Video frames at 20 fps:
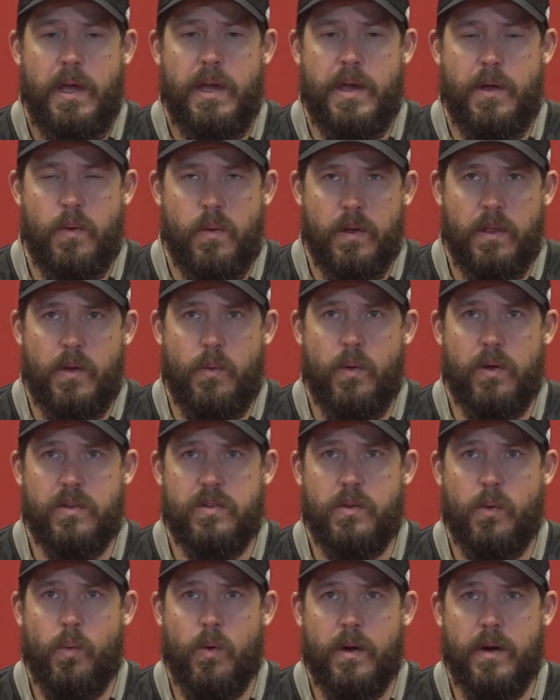He really
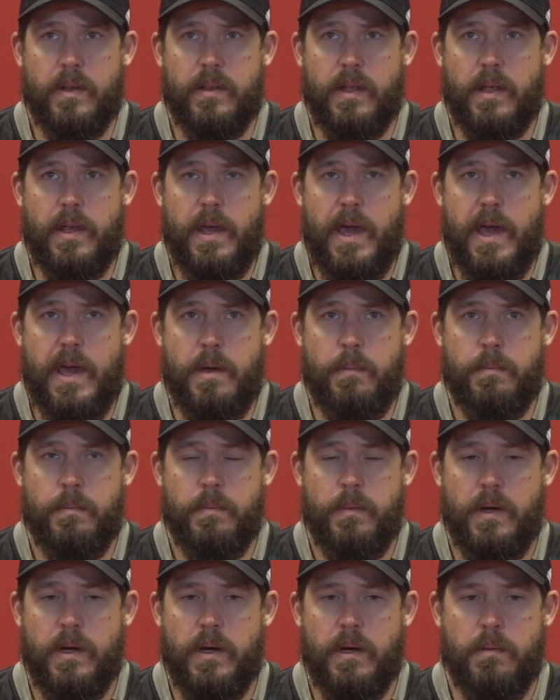wants to work at the
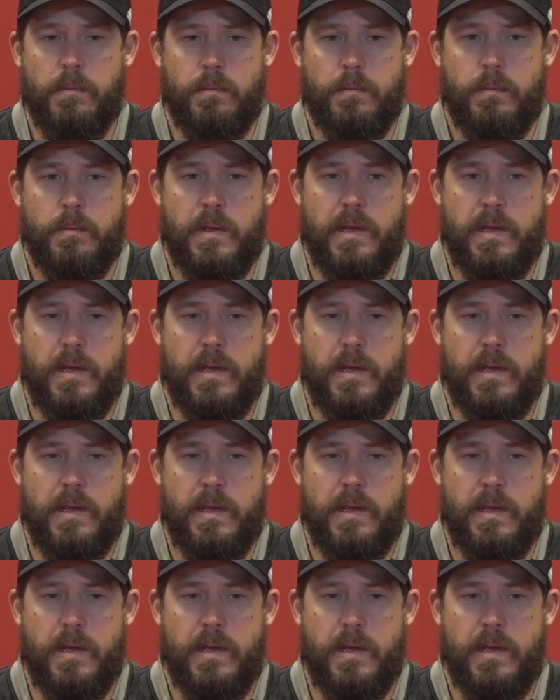game.